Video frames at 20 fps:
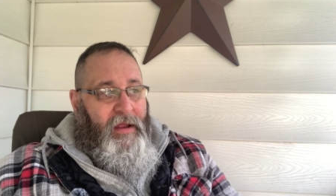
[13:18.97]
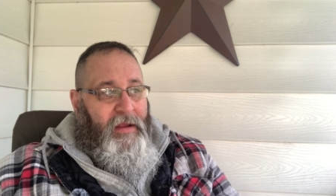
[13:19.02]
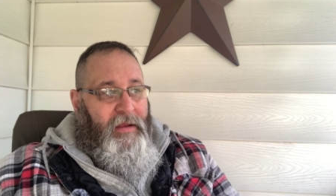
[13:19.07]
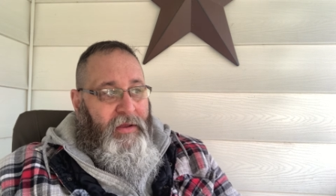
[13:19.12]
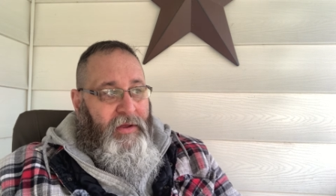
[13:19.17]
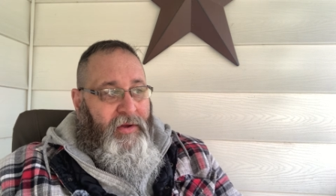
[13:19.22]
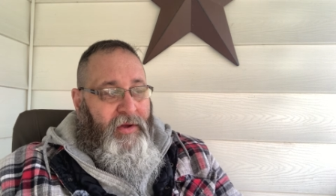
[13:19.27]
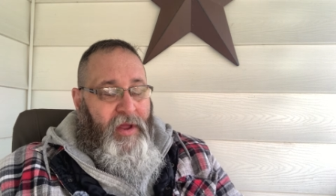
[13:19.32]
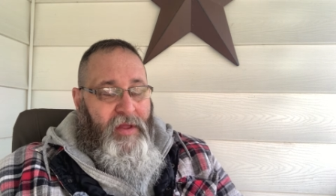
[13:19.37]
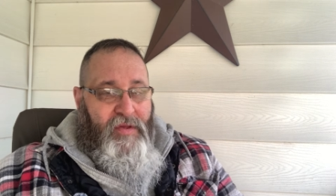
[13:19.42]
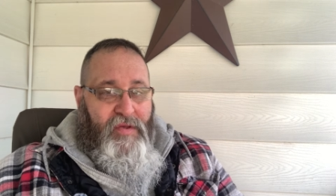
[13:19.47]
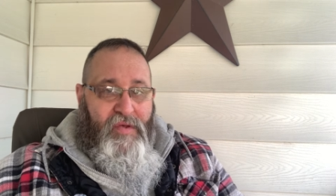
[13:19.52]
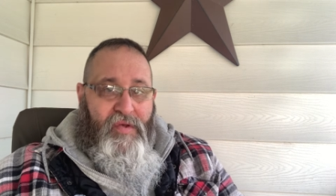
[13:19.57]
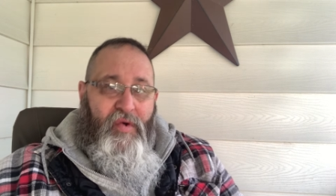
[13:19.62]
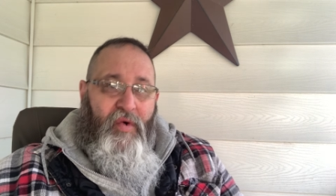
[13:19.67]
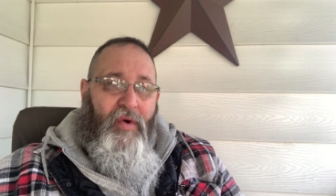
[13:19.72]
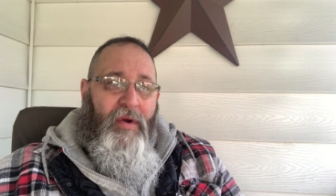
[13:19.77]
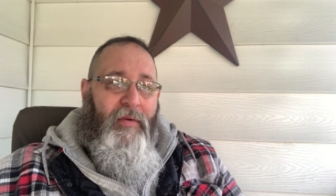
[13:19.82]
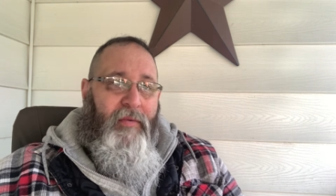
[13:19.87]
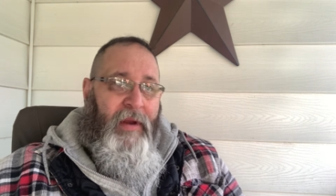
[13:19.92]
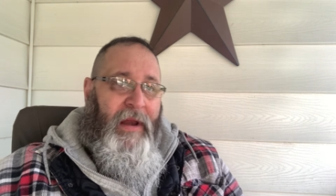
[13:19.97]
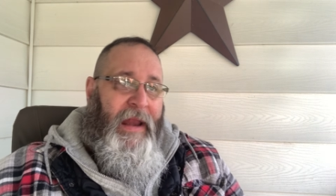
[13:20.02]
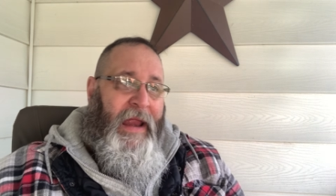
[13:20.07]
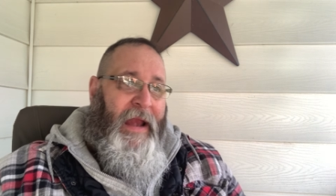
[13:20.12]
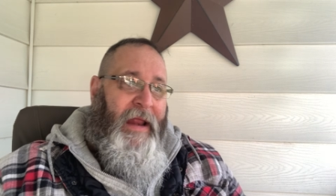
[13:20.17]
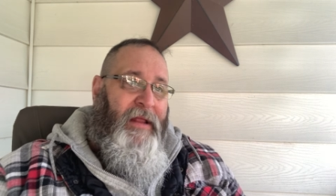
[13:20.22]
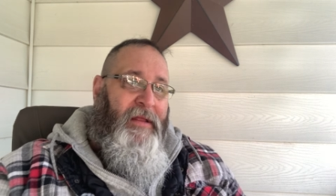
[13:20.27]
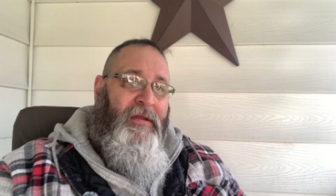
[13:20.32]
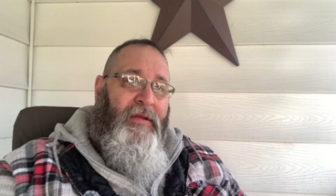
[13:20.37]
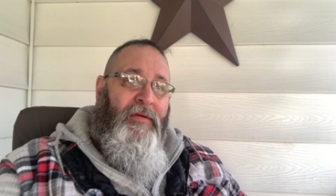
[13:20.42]
you can sort of
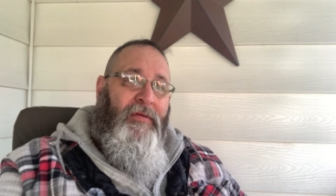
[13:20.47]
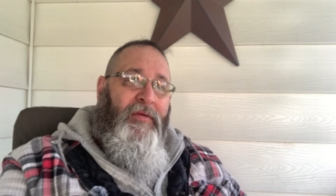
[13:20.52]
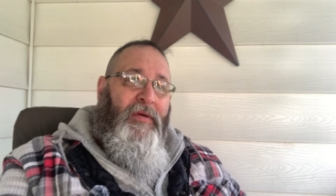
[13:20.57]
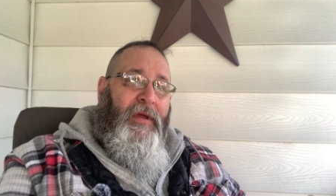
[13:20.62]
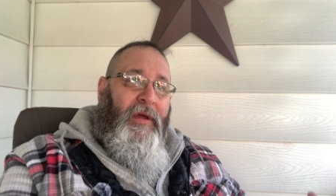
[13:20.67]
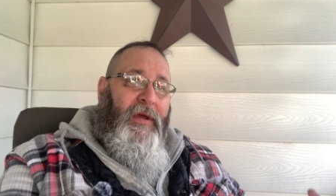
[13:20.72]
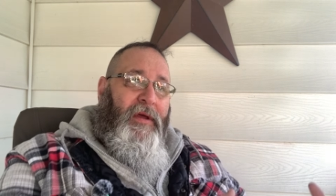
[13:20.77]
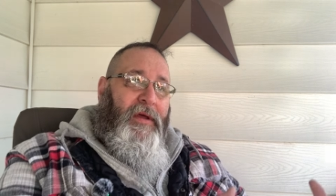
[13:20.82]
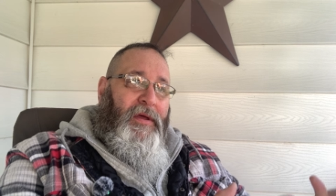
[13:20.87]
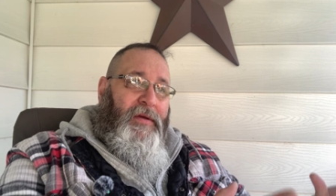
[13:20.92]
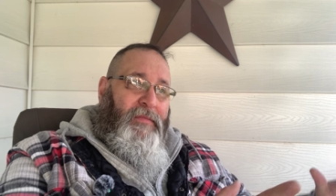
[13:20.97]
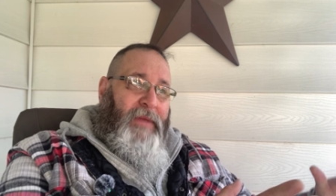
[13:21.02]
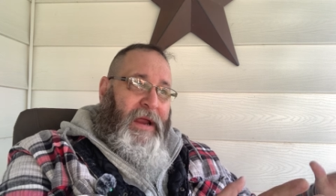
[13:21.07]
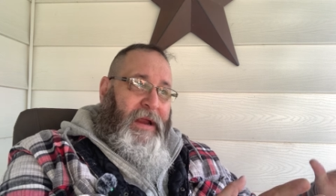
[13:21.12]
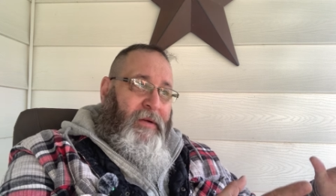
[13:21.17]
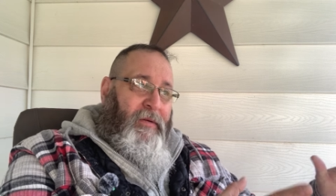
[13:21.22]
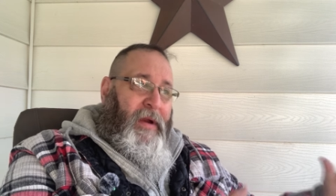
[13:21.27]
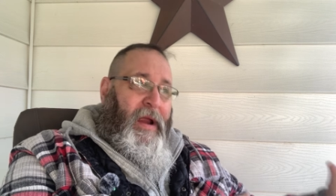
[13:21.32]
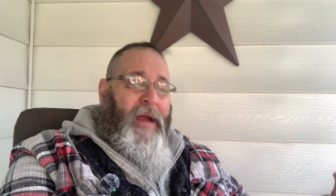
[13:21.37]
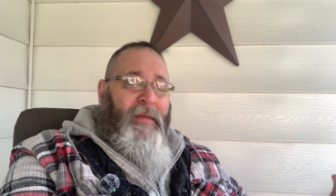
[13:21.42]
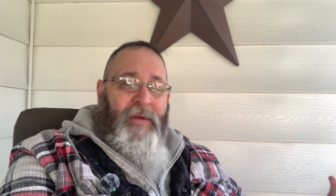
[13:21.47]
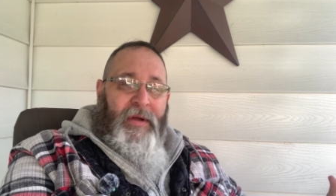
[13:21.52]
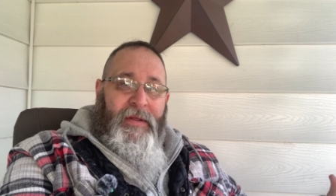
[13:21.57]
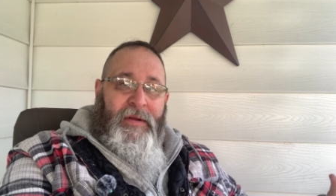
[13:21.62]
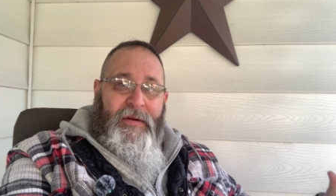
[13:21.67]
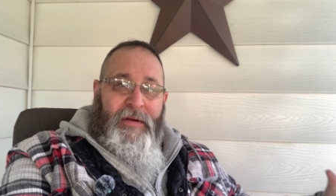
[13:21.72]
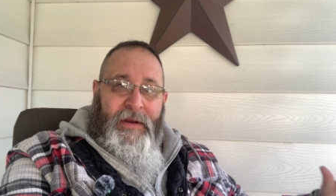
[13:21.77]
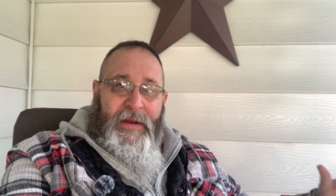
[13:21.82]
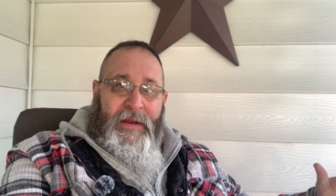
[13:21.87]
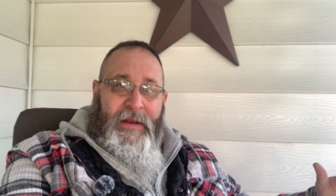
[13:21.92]
relate it to my
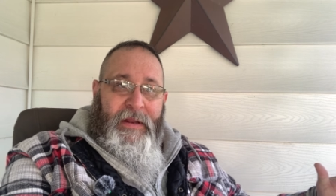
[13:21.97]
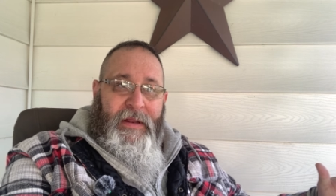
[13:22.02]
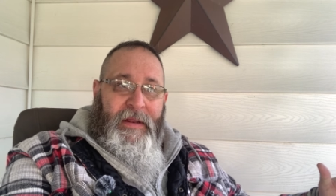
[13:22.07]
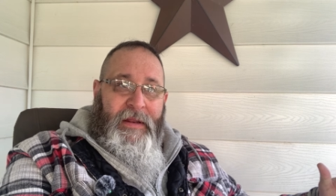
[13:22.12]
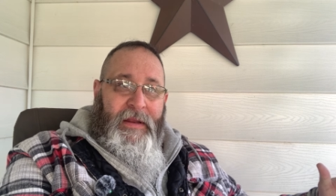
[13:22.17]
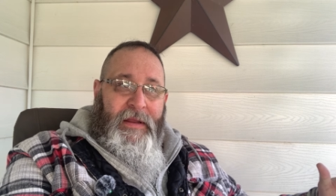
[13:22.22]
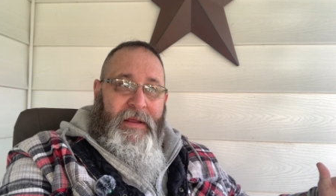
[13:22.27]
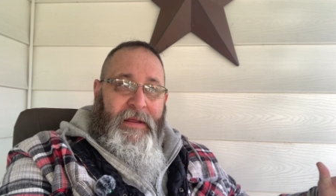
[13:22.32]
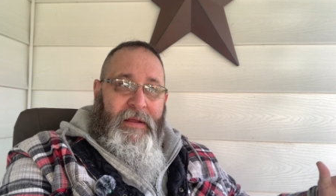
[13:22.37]
grandmother in